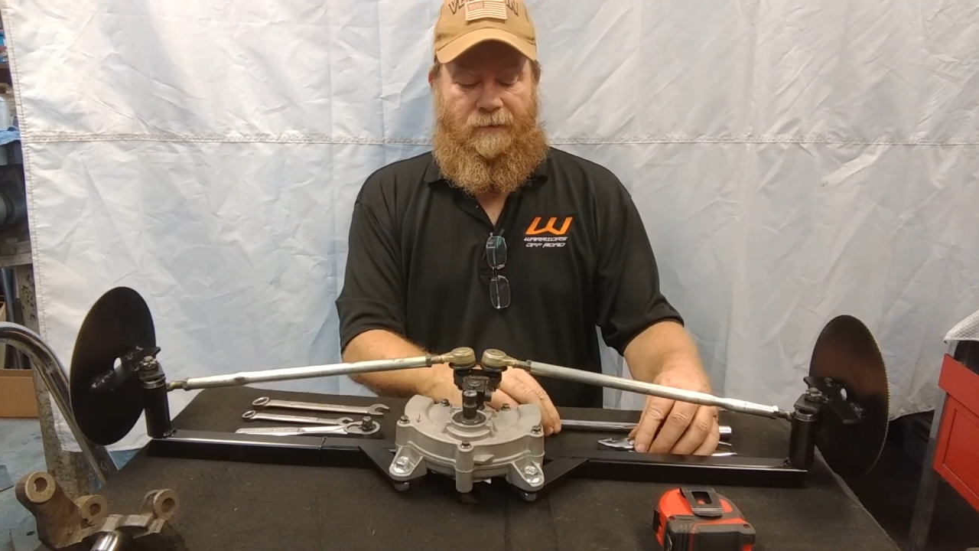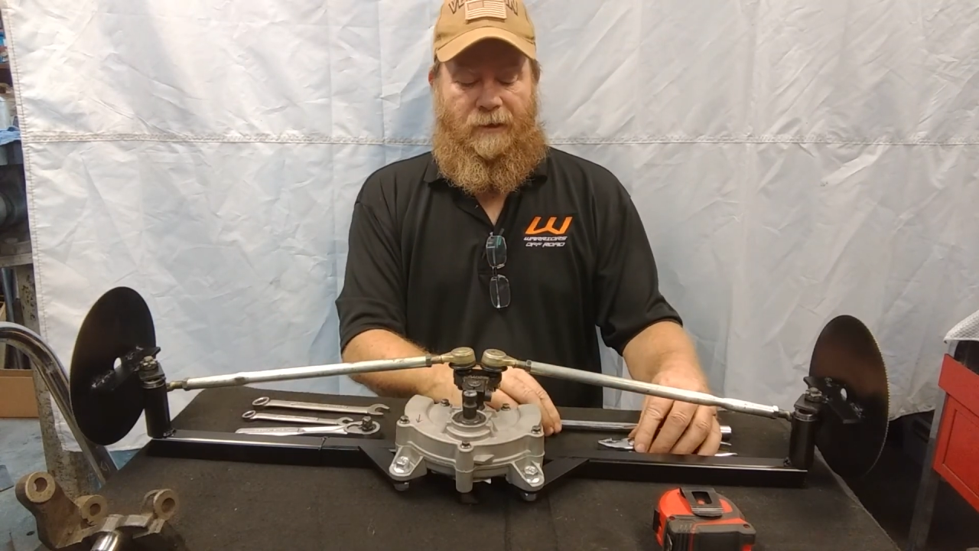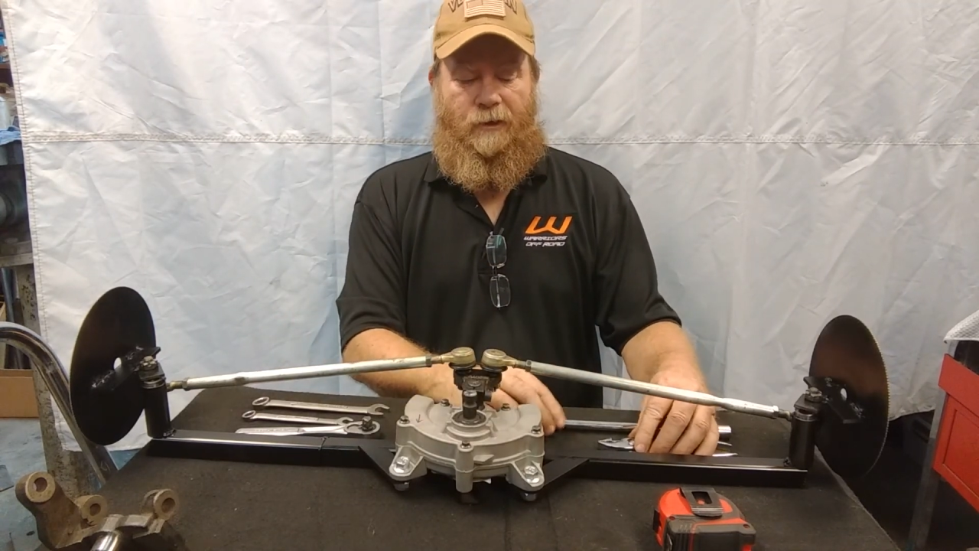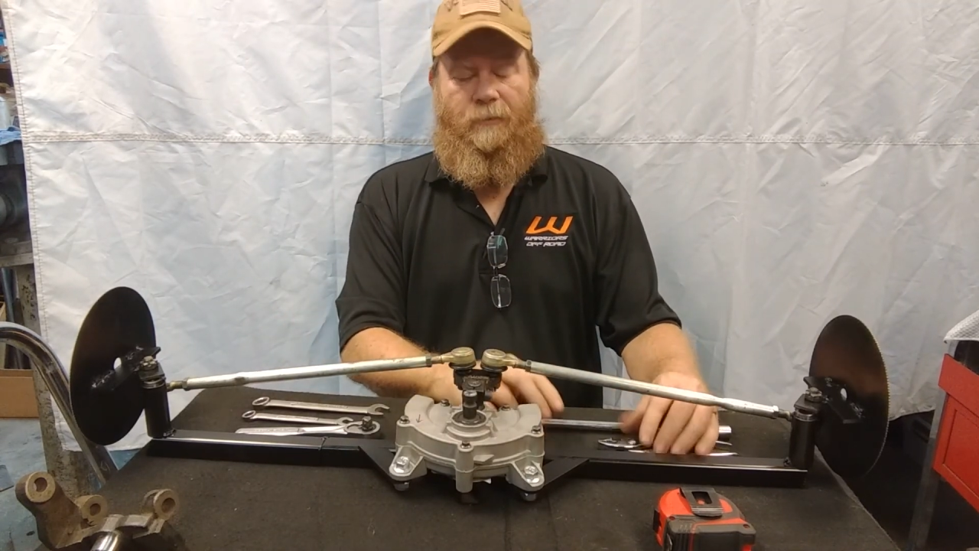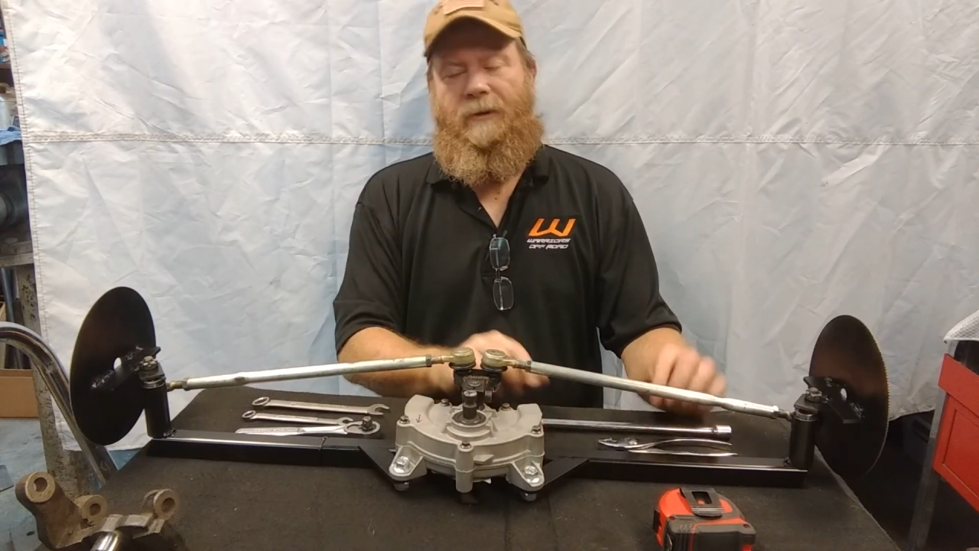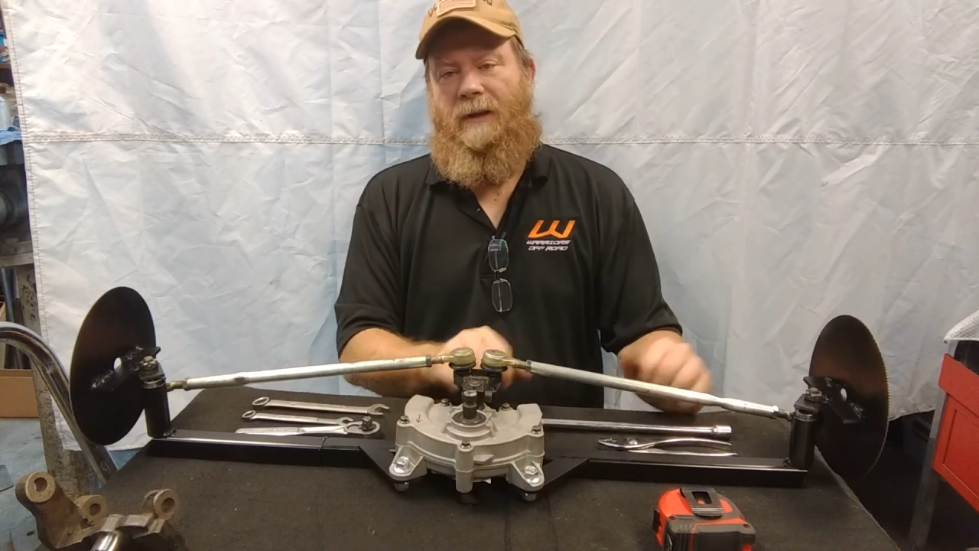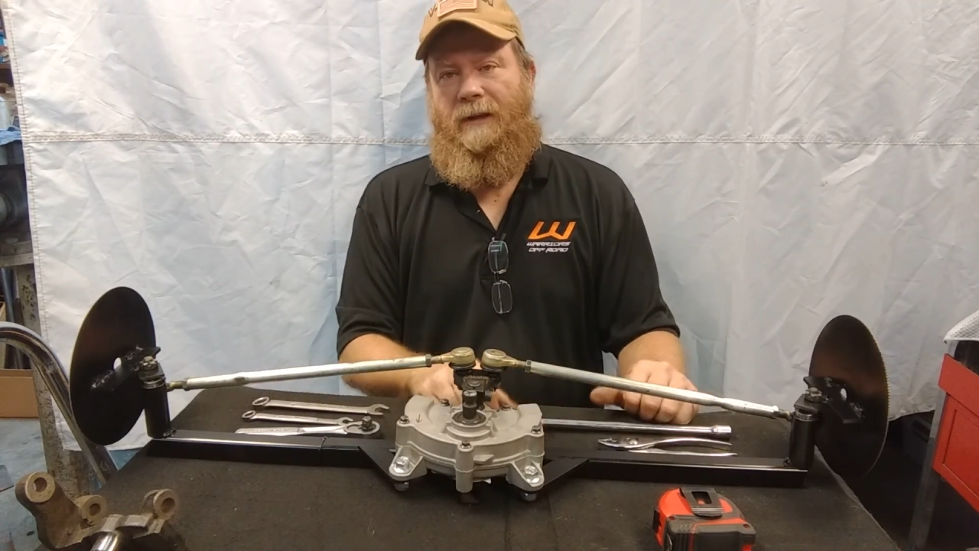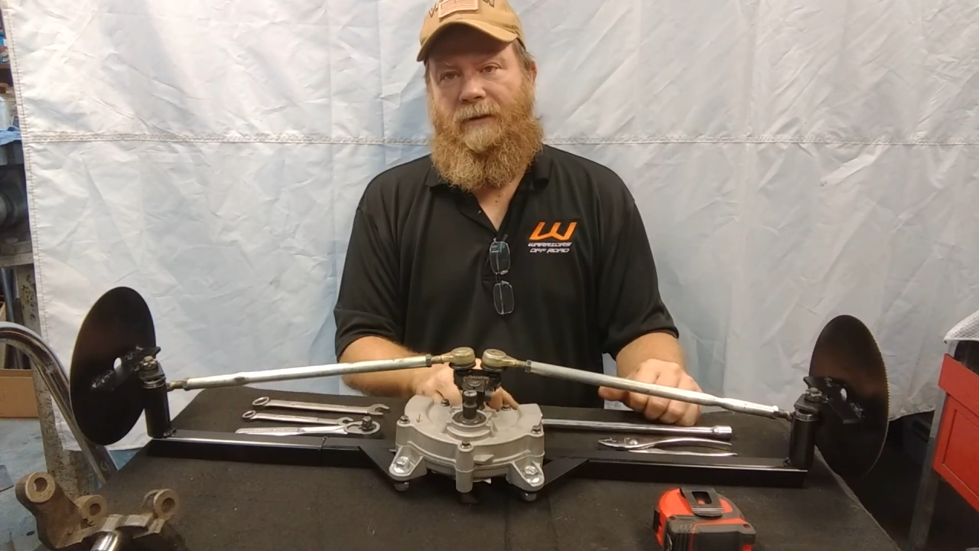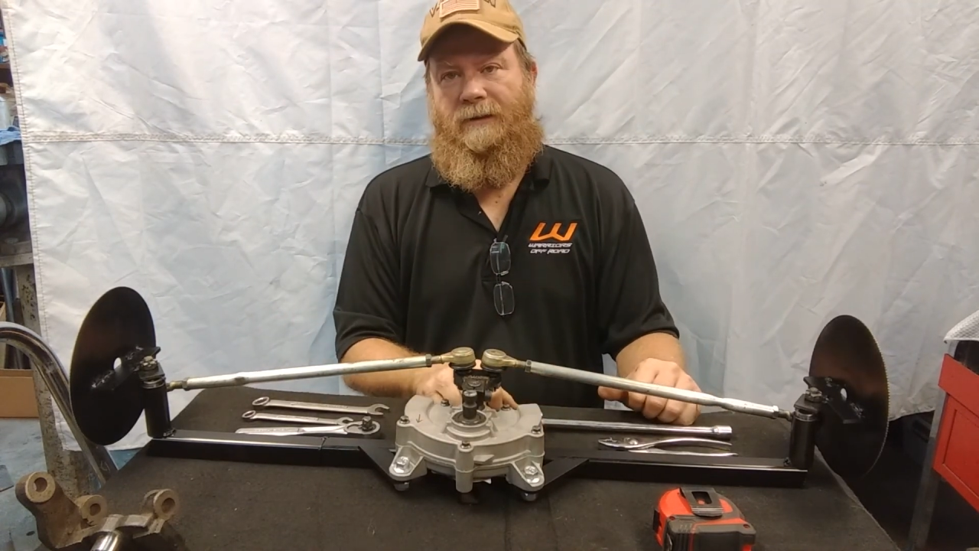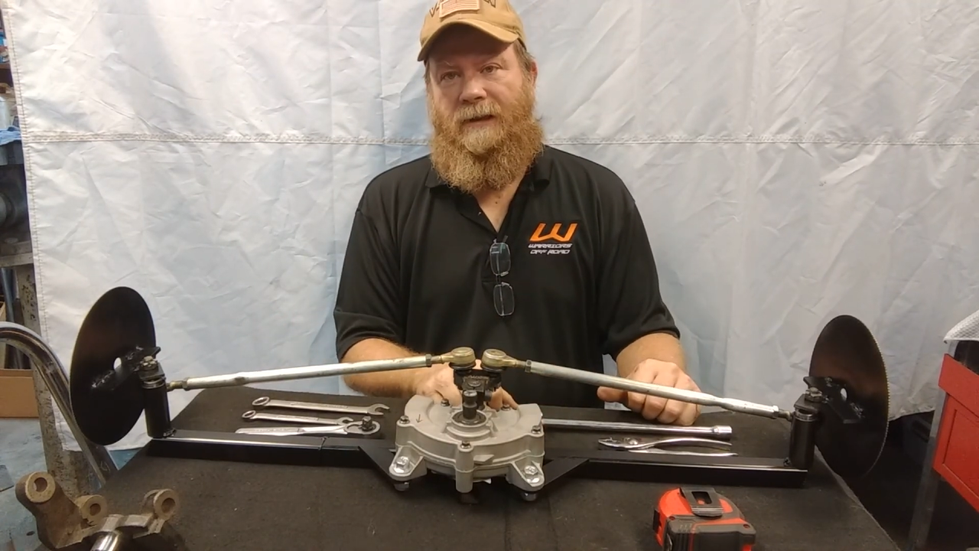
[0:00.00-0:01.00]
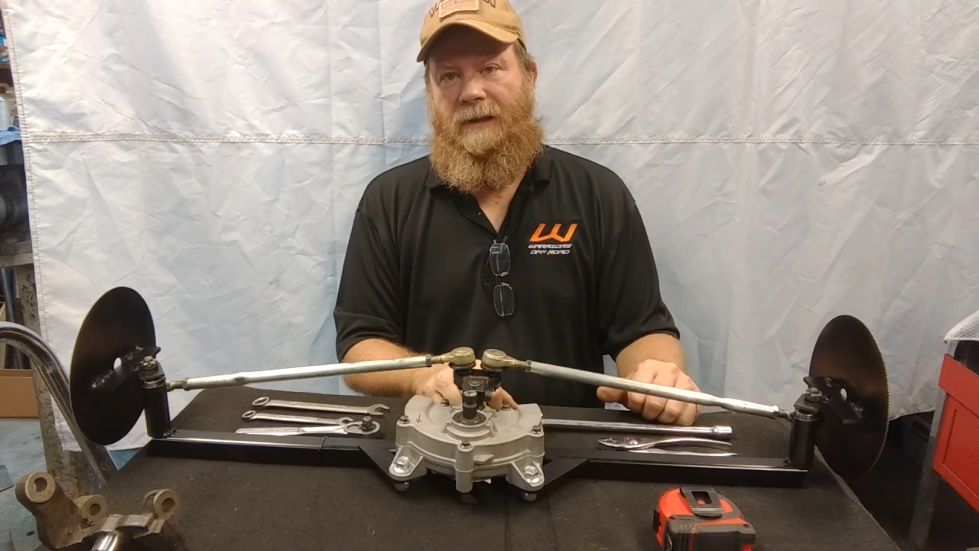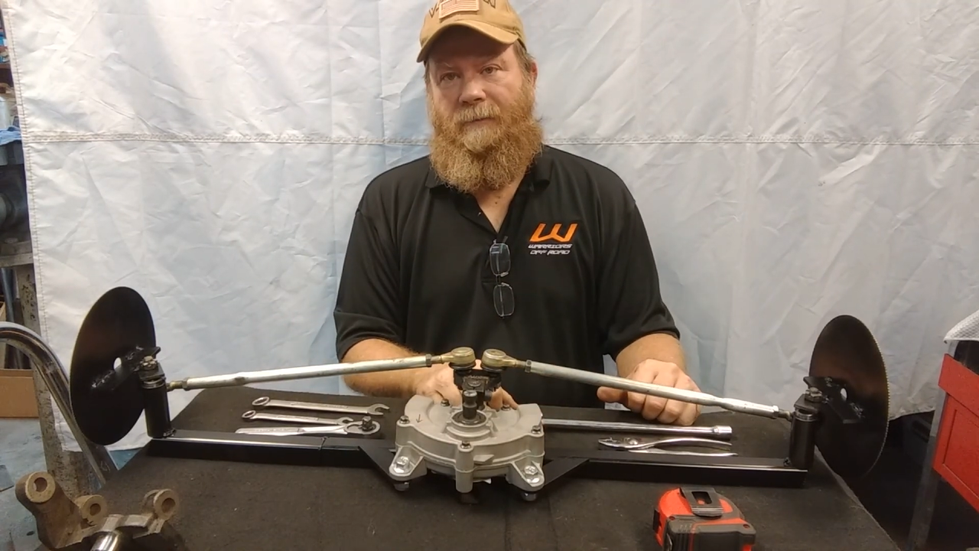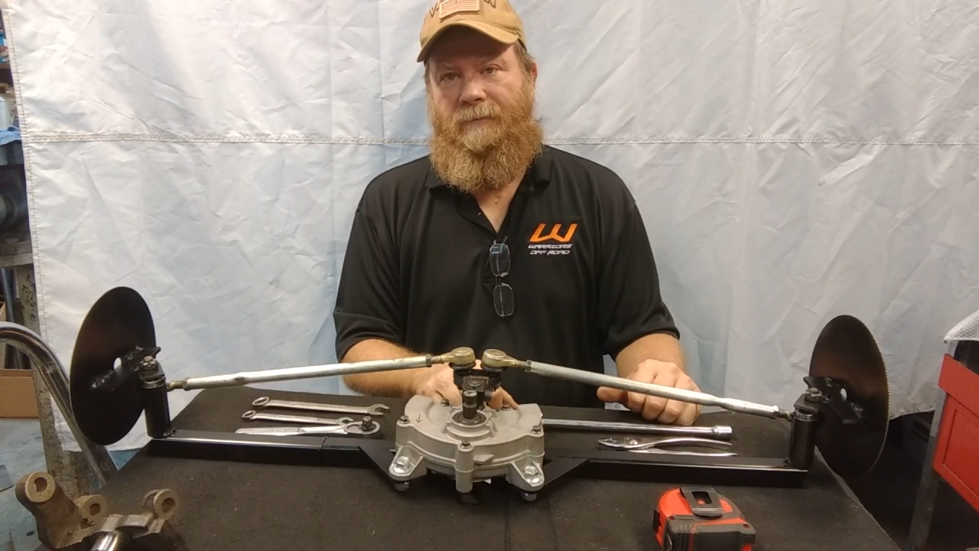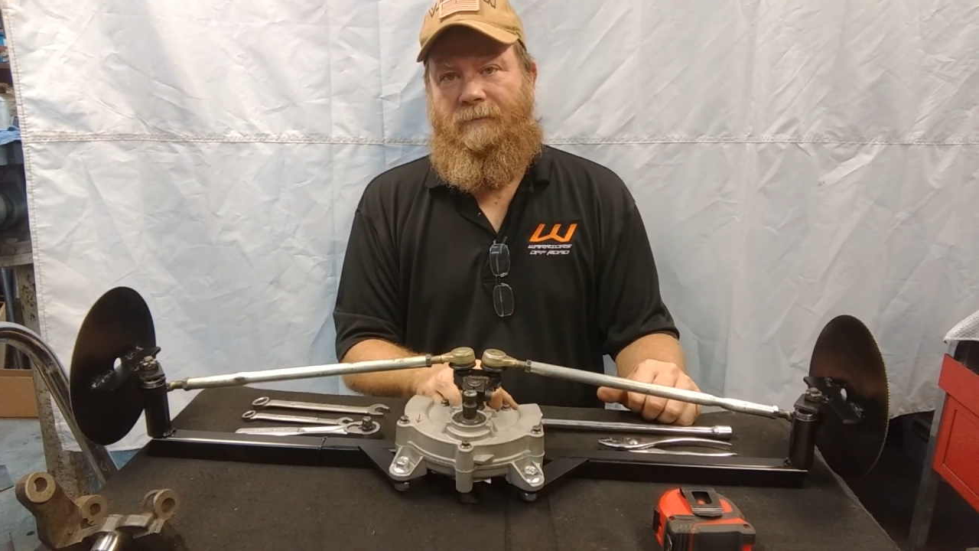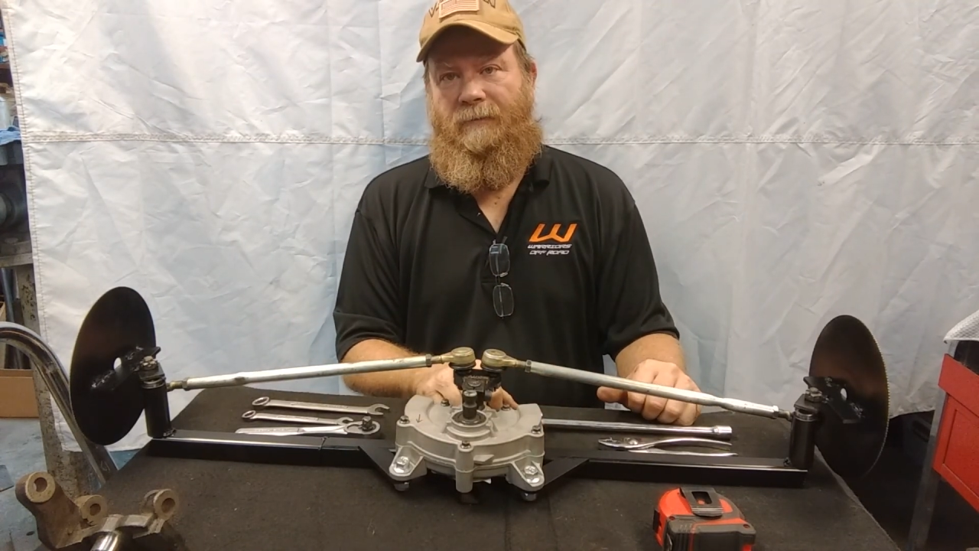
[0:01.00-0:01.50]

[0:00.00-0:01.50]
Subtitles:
I hope you had a good time,